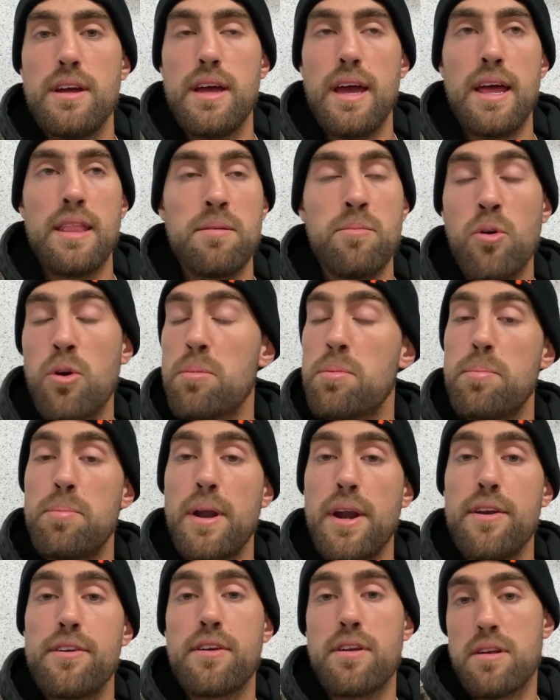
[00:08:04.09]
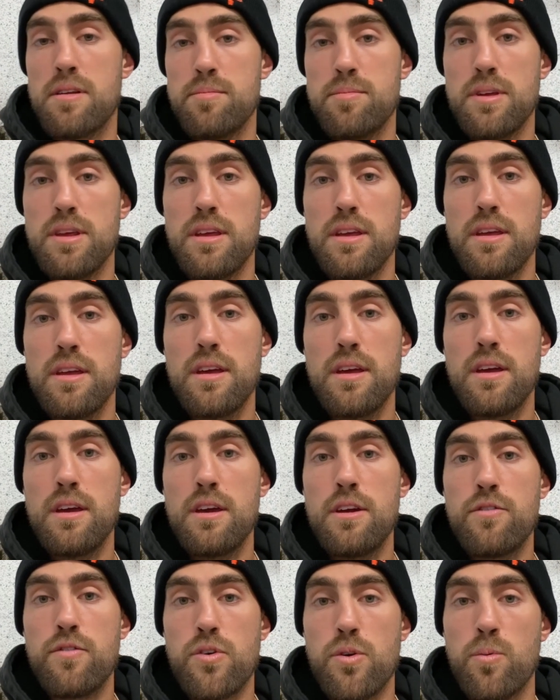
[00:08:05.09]
And the more prepared you're gonna be
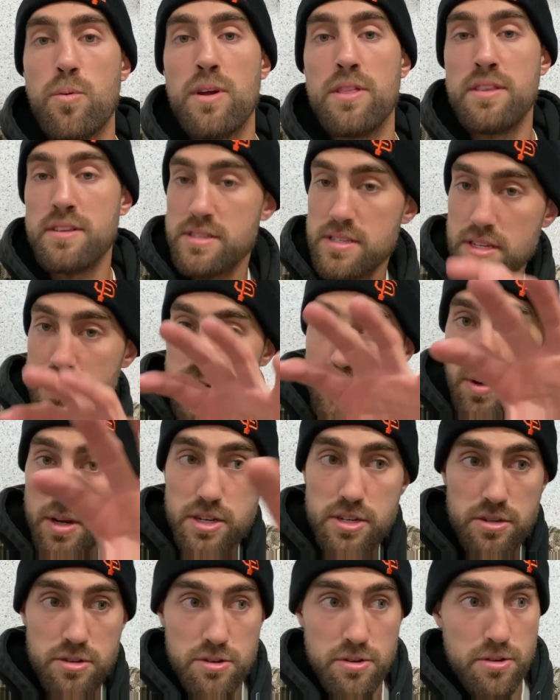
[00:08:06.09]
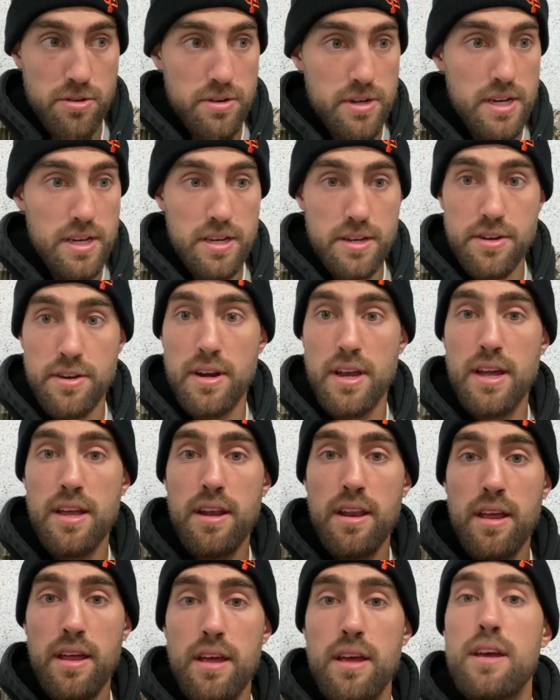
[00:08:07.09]
for when the situation you create in your
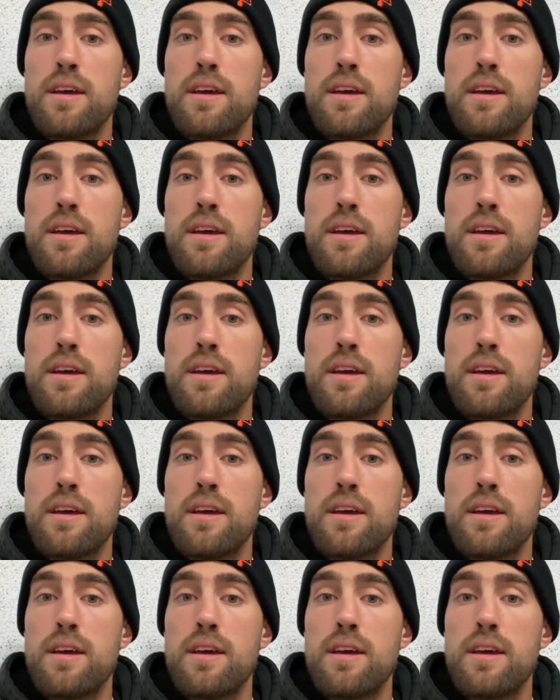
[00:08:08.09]
head